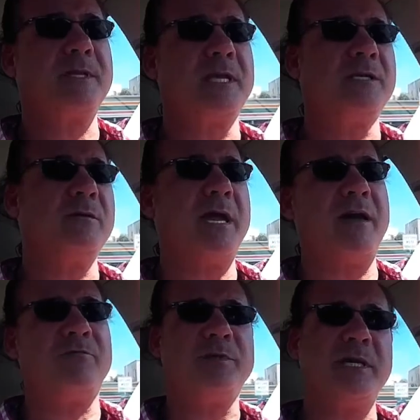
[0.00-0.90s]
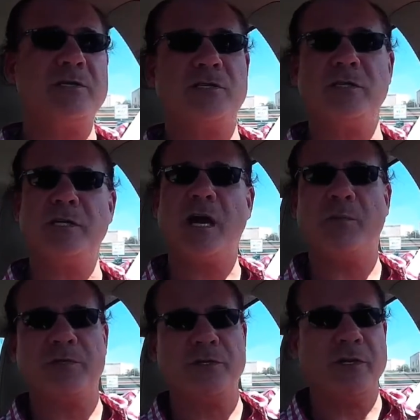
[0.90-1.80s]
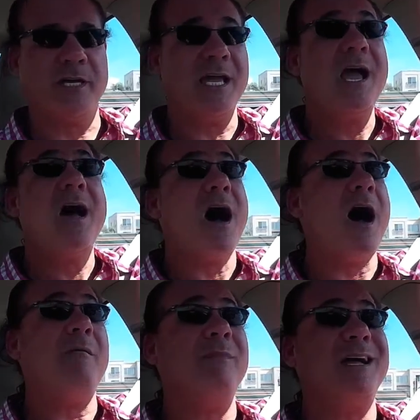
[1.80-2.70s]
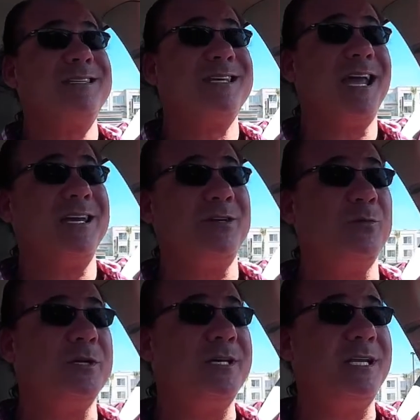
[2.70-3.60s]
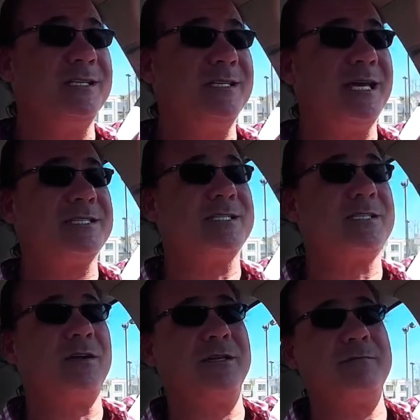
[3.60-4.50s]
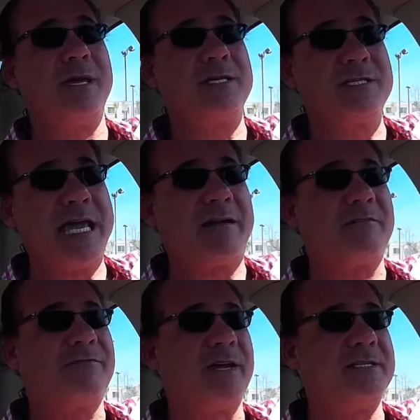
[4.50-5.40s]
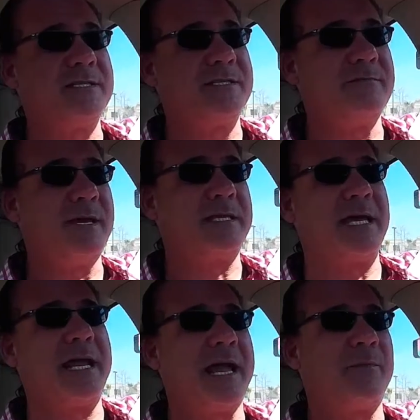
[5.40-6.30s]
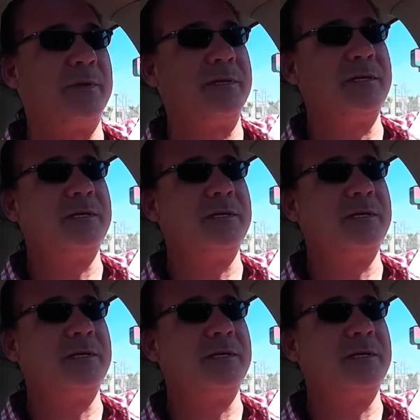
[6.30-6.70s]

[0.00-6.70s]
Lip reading: then you have potentially the opportunity. I'm not saying you wouldn't need to necessarily make sacrifices to make that happen,